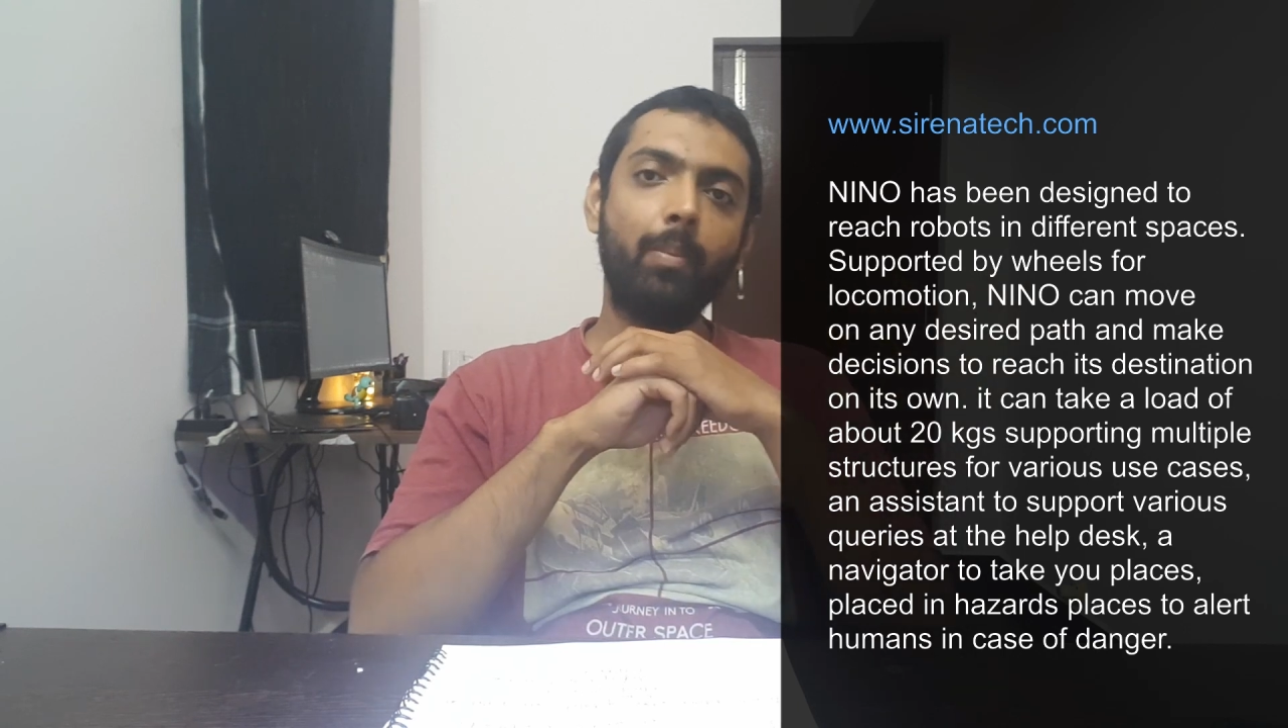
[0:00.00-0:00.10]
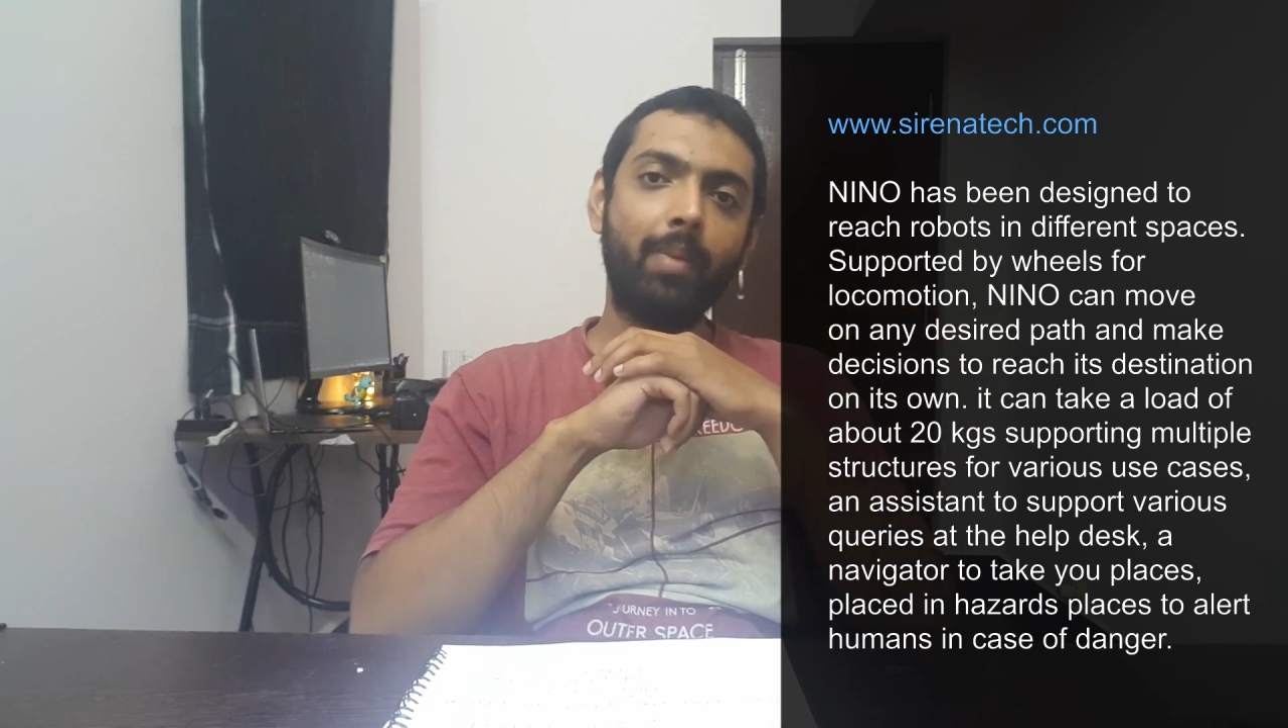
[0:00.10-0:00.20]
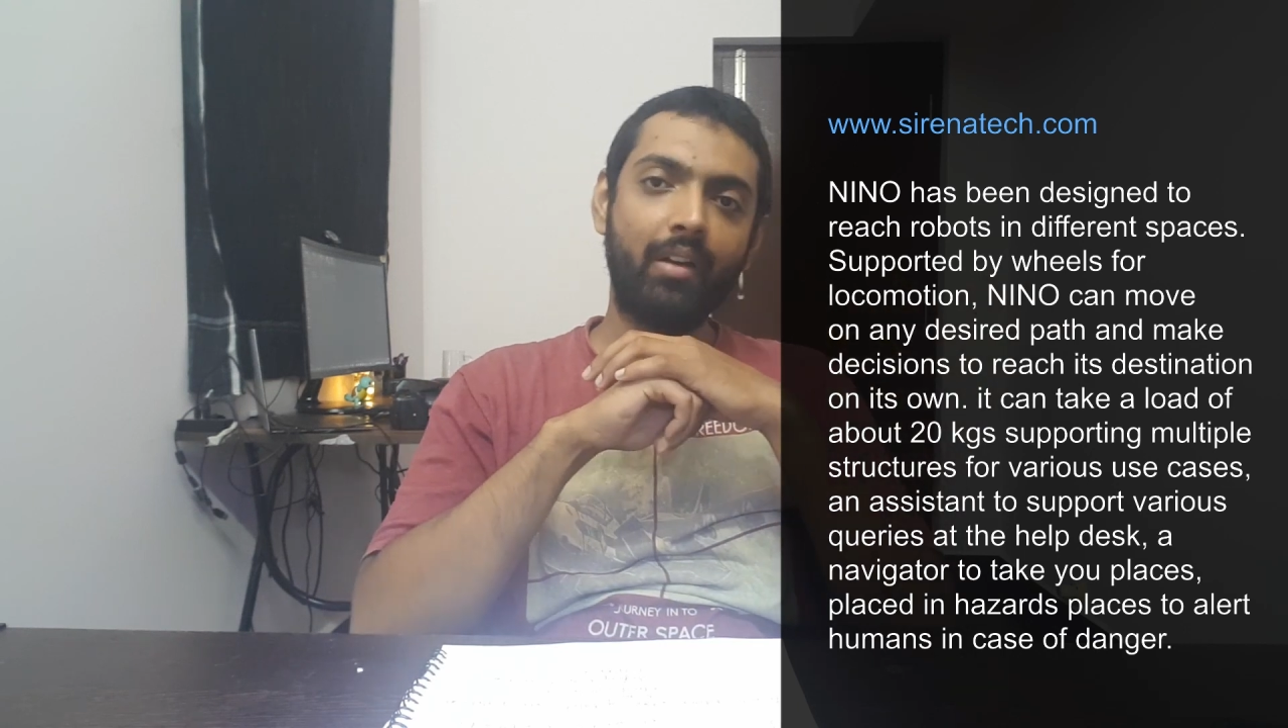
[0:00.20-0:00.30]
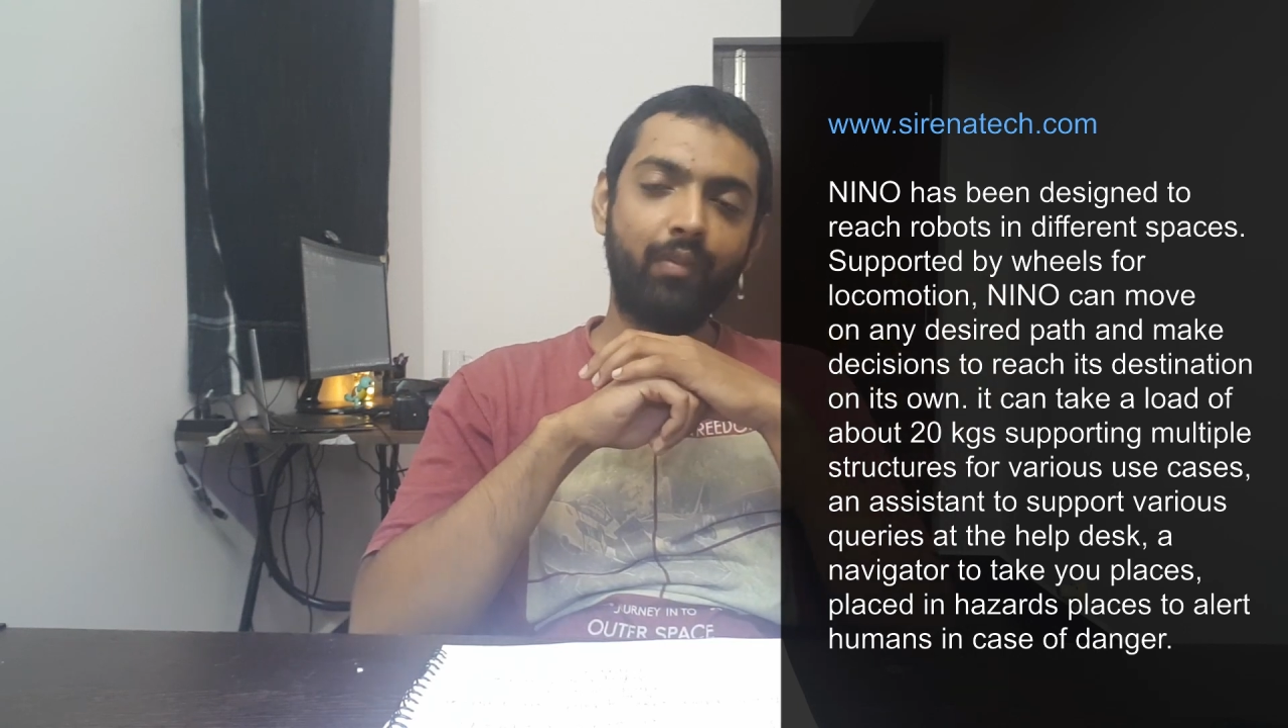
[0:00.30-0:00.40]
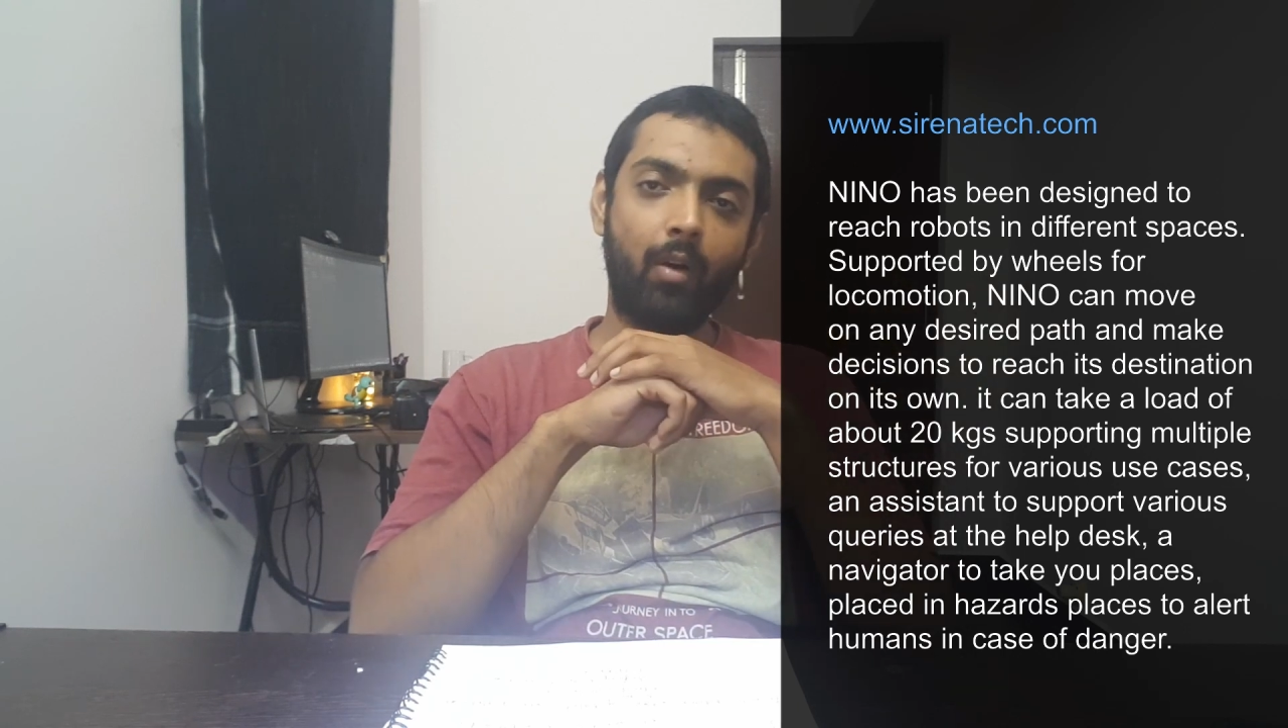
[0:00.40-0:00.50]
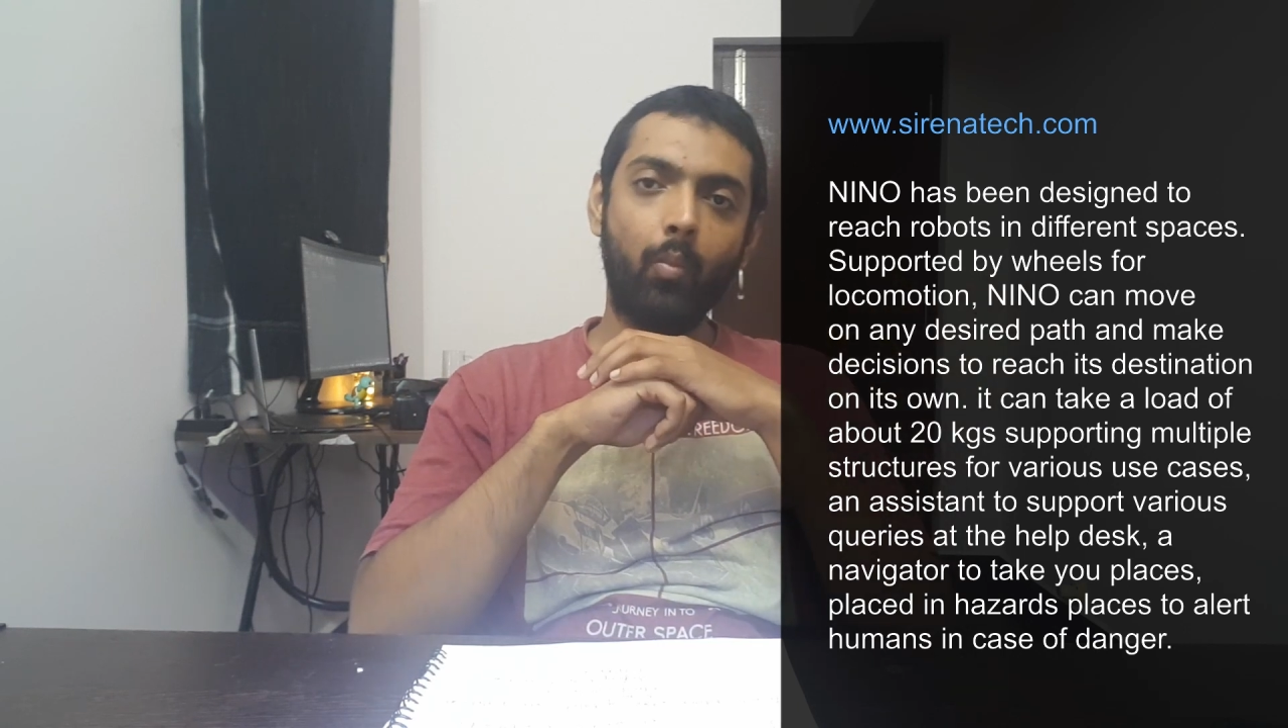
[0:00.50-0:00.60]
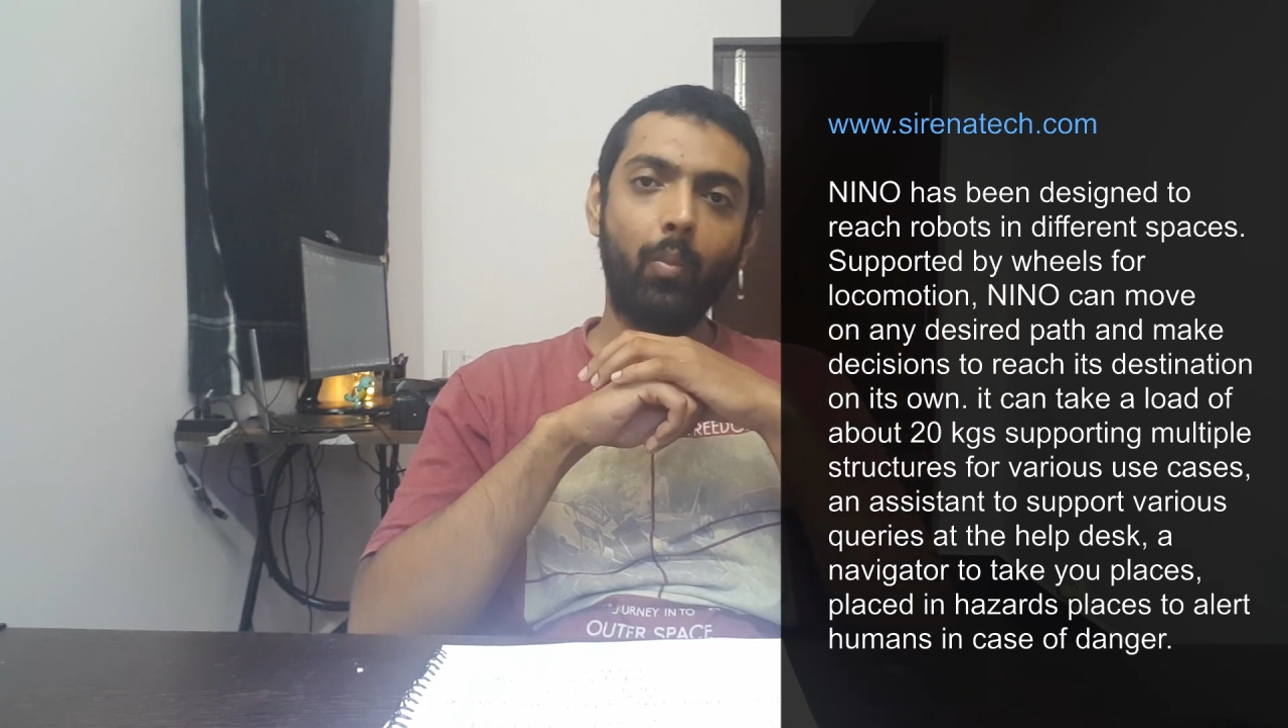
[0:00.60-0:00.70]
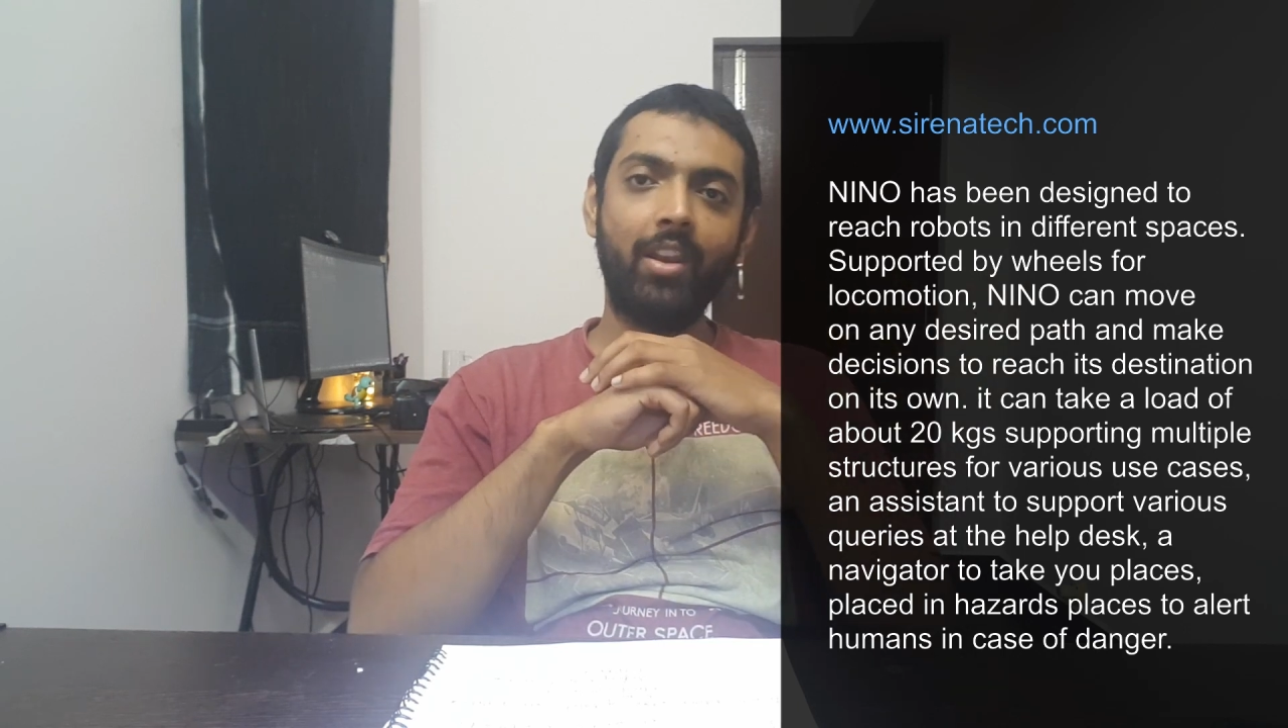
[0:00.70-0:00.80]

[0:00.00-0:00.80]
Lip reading: platform where